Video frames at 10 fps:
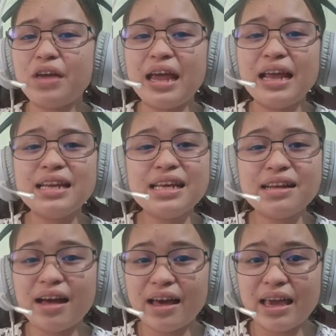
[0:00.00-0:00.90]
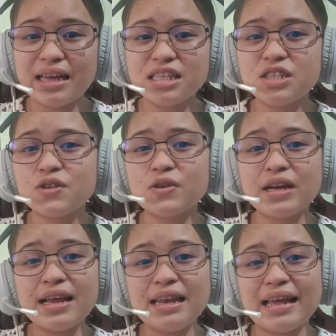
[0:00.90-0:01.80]
any kind to
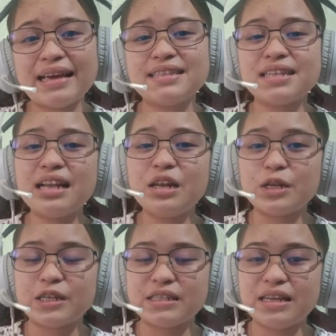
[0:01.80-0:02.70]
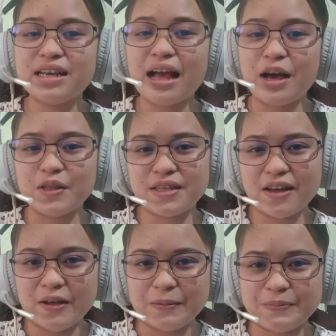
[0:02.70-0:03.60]
realize a learning outcome.